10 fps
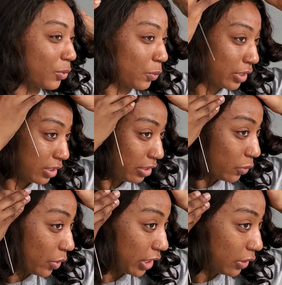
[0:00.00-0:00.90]

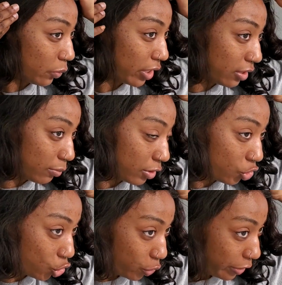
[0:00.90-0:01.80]
2021 been
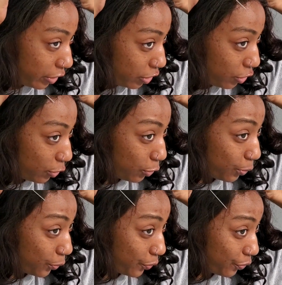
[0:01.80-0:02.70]
treating
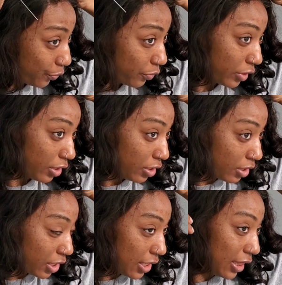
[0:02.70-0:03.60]
you
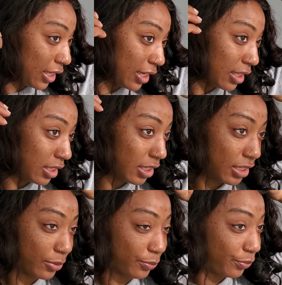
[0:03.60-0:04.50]
lately?
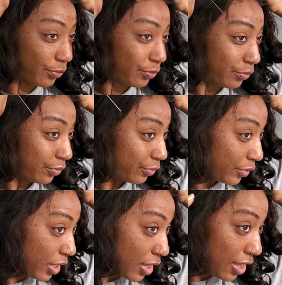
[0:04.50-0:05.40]
I'm
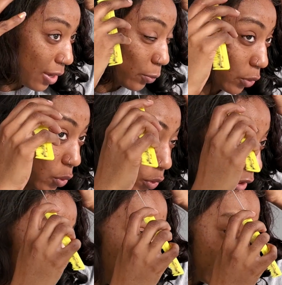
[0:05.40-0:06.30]

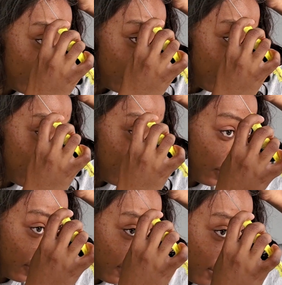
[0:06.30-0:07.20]
recording this on
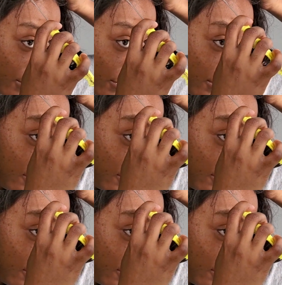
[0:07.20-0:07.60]
February